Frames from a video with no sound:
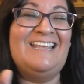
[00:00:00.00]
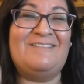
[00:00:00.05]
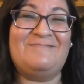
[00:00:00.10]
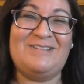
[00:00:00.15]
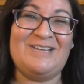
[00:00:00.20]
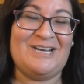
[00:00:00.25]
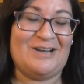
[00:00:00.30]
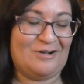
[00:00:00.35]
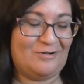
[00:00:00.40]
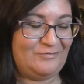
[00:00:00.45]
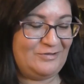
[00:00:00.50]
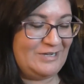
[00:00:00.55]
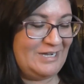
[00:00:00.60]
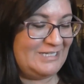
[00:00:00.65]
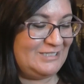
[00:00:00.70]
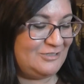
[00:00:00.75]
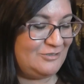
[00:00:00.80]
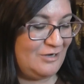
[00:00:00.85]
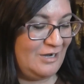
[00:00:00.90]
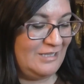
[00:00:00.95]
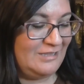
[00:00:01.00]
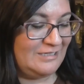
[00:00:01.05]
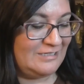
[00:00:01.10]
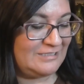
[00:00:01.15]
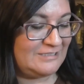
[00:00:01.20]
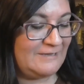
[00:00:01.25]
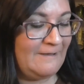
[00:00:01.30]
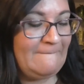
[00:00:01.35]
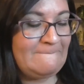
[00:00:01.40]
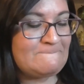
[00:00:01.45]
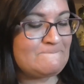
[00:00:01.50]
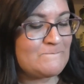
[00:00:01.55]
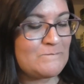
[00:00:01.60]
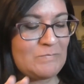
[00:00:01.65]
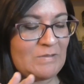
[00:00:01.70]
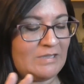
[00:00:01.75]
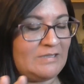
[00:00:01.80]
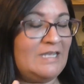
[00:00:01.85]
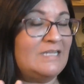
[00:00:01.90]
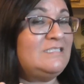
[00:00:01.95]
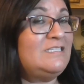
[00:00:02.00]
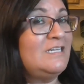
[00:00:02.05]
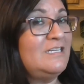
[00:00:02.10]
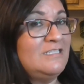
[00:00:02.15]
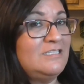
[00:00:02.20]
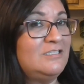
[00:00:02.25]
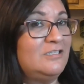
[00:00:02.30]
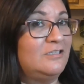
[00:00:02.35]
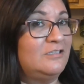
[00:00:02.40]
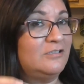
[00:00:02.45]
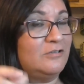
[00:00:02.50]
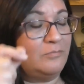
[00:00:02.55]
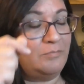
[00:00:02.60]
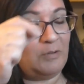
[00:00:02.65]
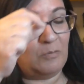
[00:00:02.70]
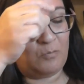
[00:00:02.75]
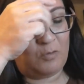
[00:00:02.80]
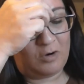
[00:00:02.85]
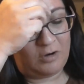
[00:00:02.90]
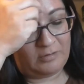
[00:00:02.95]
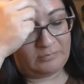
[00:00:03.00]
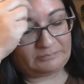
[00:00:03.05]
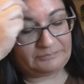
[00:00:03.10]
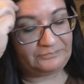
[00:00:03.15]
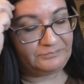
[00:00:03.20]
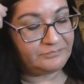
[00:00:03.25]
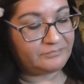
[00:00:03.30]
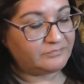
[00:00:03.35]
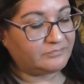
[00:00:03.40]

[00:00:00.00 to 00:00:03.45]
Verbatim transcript: Let me know if you guys try this. And that's it, it's still a little bit warm.